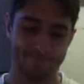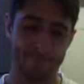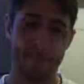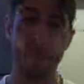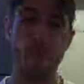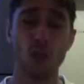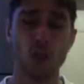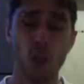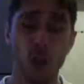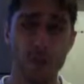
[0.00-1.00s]
Visual
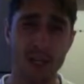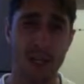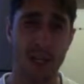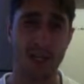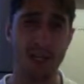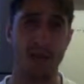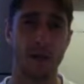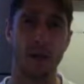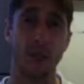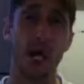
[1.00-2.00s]
Website
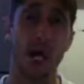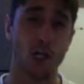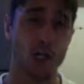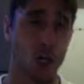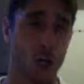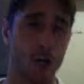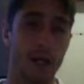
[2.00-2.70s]
Optimizer, Hotjar.